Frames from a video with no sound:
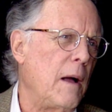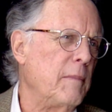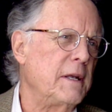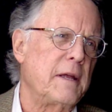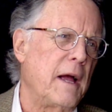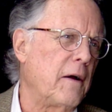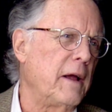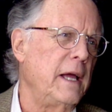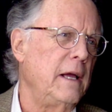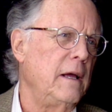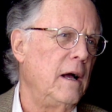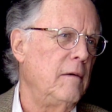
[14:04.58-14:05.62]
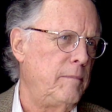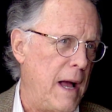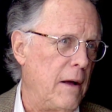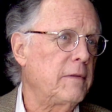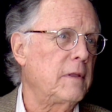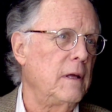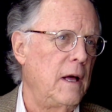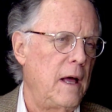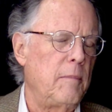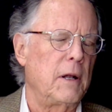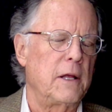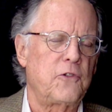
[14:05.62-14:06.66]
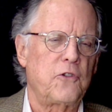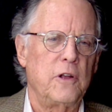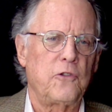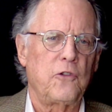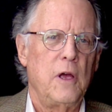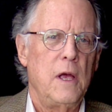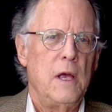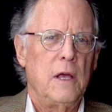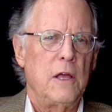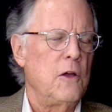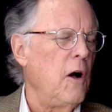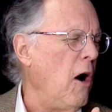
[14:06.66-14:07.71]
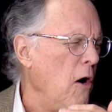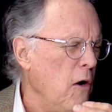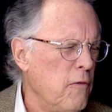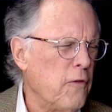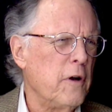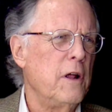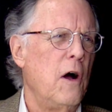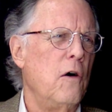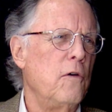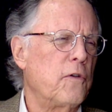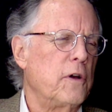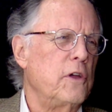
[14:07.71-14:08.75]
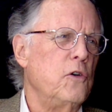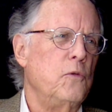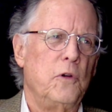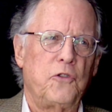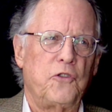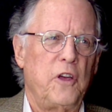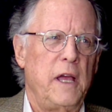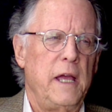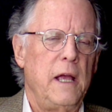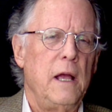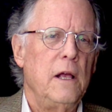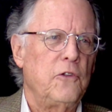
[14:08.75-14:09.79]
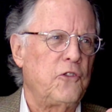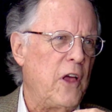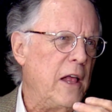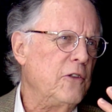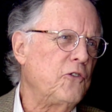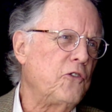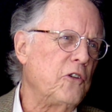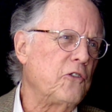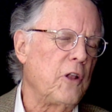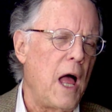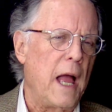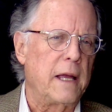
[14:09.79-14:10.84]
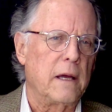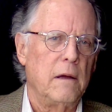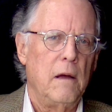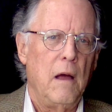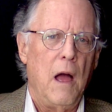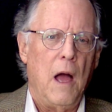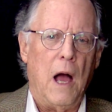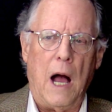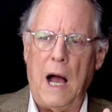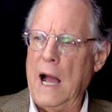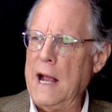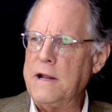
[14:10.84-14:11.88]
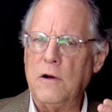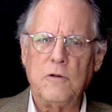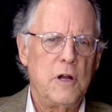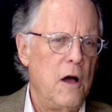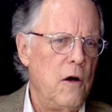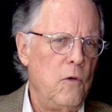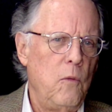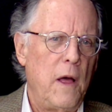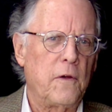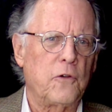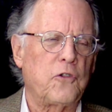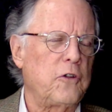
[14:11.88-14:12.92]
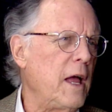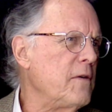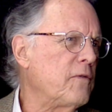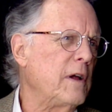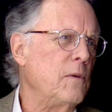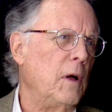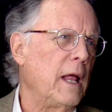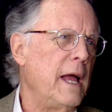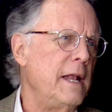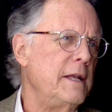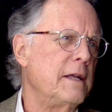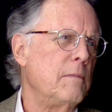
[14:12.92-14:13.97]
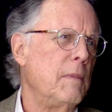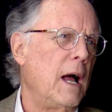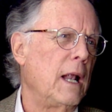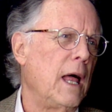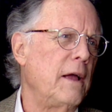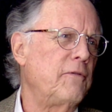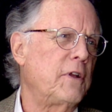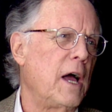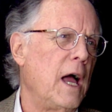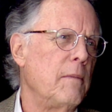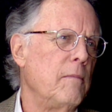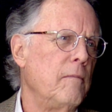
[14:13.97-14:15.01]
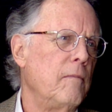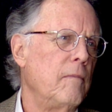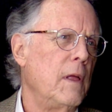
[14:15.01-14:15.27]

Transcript: commentary about abolitionists, over and over you will see sentences like, I don't know whether slavery will end in my lifetime,